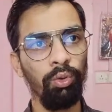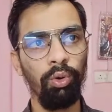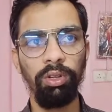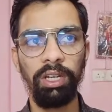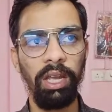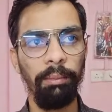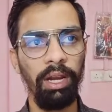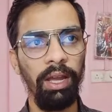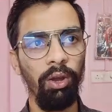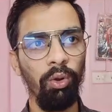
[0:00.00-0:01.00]
To load the
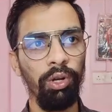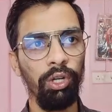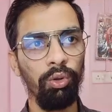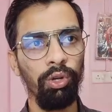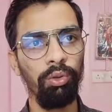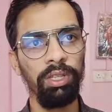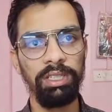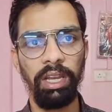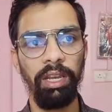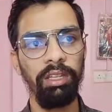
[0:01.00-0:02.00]
camera, I have already told you
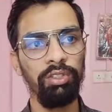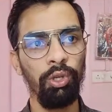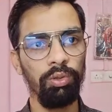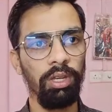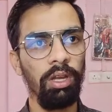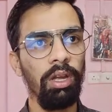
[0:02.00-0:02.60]
this line is used.